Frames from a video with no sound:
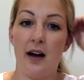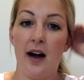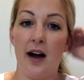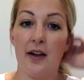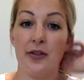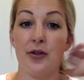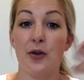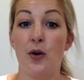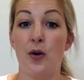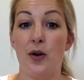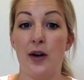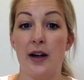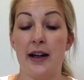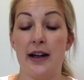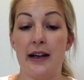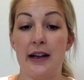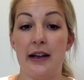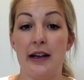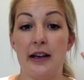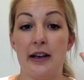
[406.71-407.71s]
I thought,
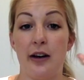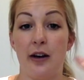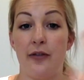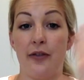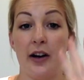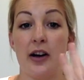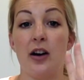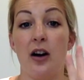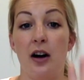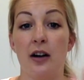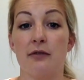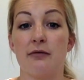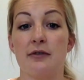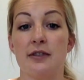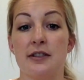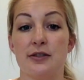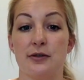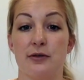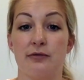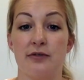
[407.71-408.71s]
you know, if I
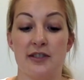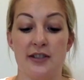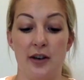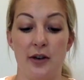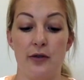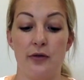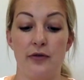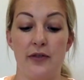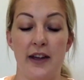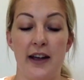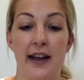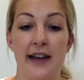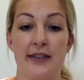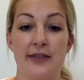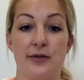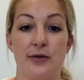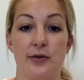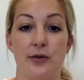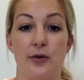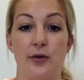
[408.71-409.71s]
can't sort of resolve
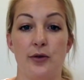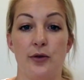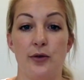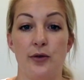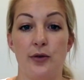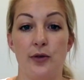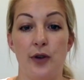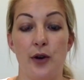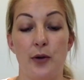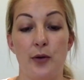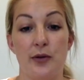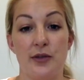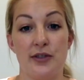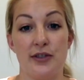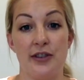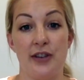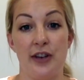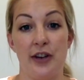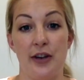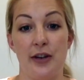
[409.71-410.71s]
this or know what to
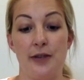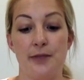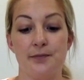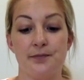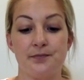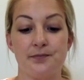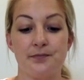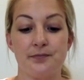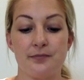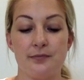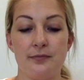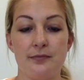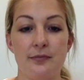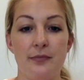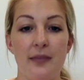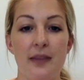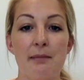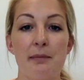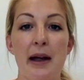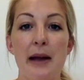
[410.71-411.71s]
do,
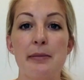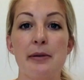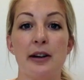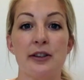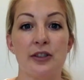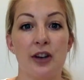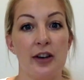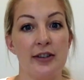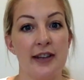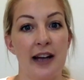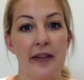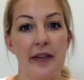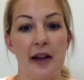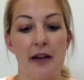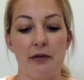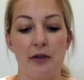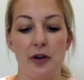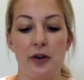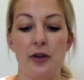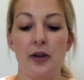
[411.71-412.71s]
maybe I'd go down
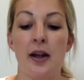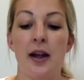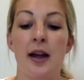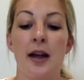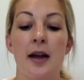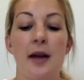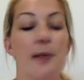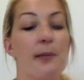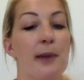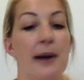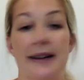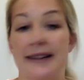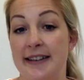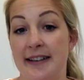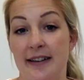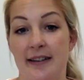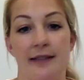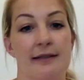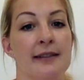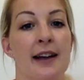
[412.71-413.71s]
that route, but I
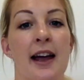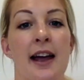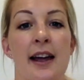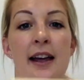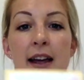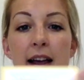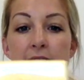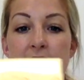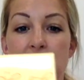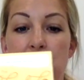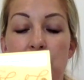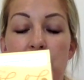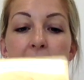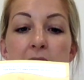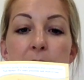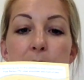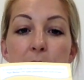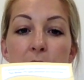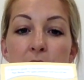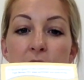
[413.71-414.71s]
didn't. So in
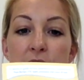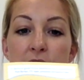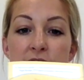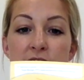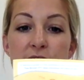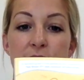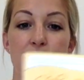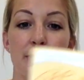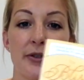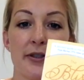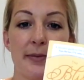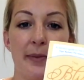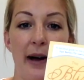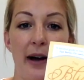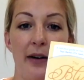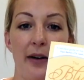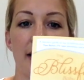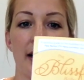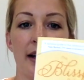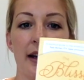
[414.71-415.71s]
the book, she talks
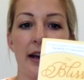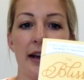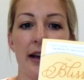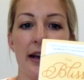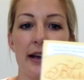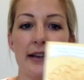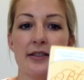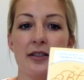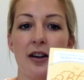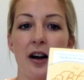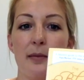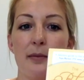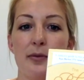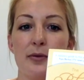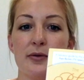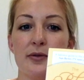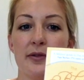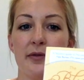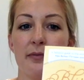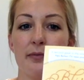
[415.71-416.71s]
about
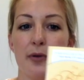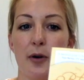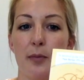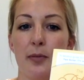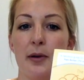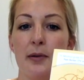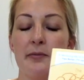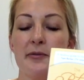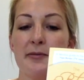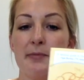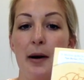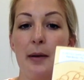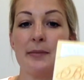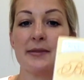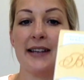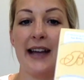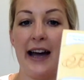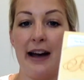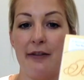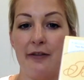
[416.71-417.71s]
examples of problems
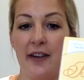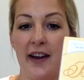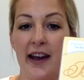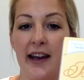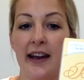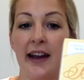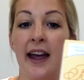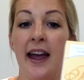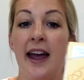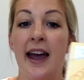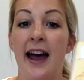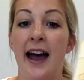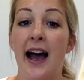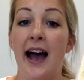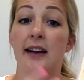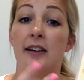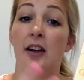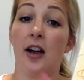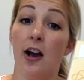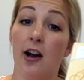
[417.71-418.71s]
mums are having
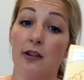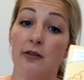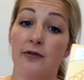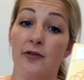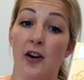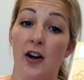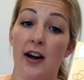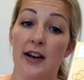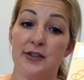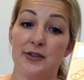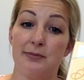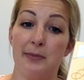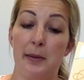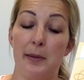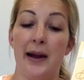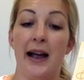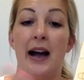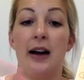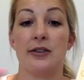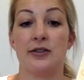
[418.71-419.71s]
and her advice on
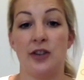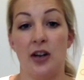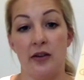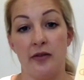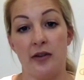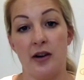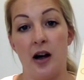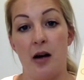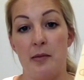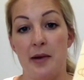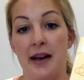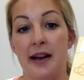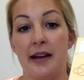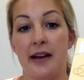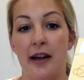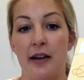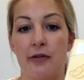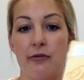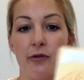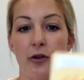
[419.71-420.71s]
maybe how to overcome it and
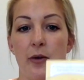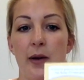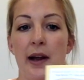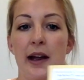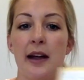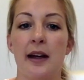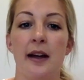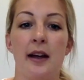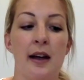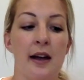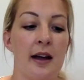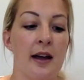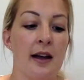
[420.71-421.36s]
get through it.